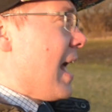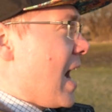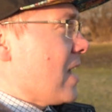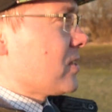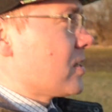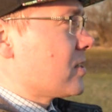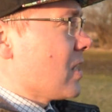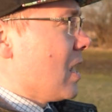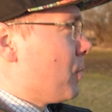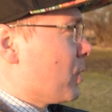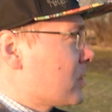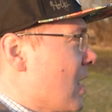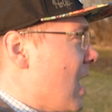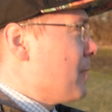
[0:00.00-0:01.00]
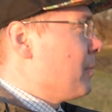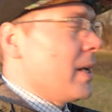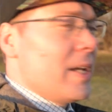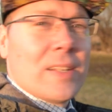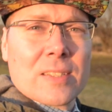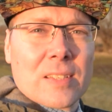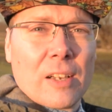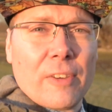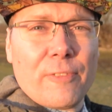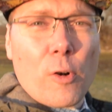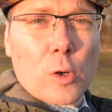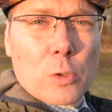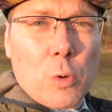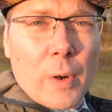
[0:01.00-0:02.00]
asks them what time it is,
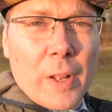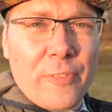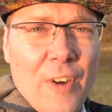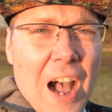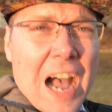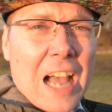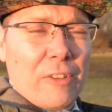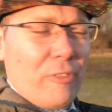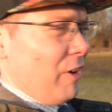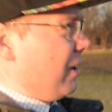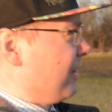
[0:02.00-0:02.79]
4:25.